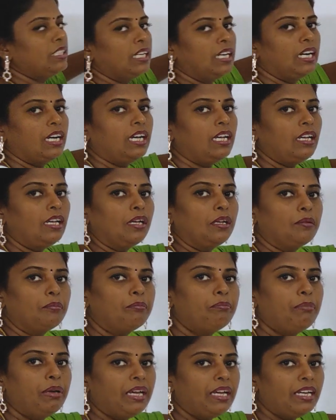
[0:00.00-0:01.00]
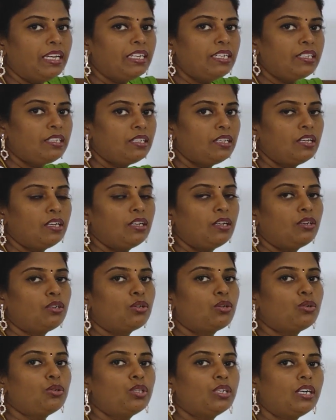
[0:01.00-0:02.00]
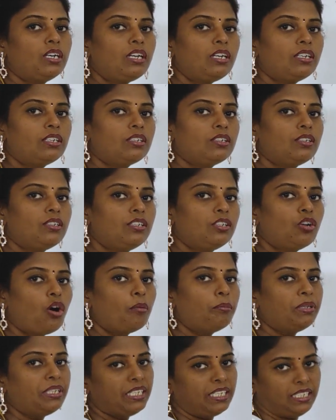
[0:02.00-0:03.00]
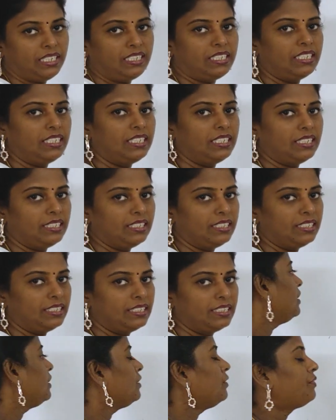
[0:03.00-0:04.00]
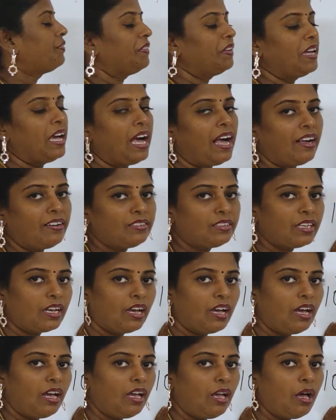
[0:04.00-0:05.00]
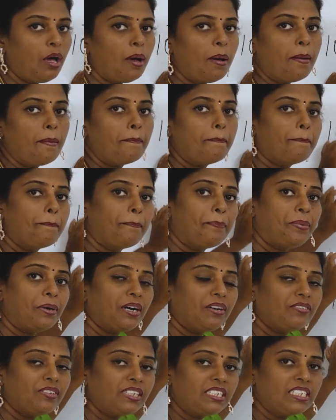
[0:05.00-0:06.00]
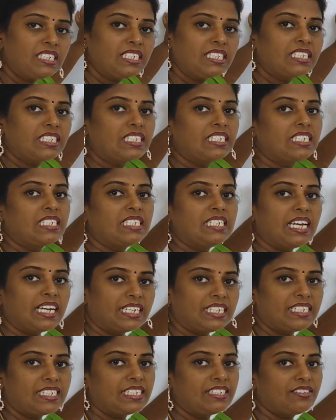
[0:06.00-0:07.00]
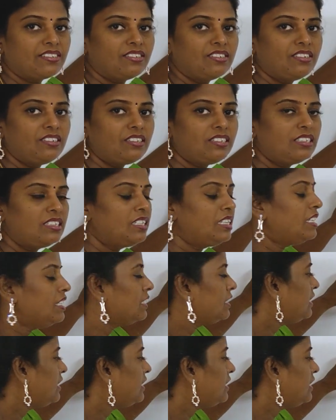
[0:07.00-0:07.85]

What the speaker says: the base to the denominator. If we have the power is negative,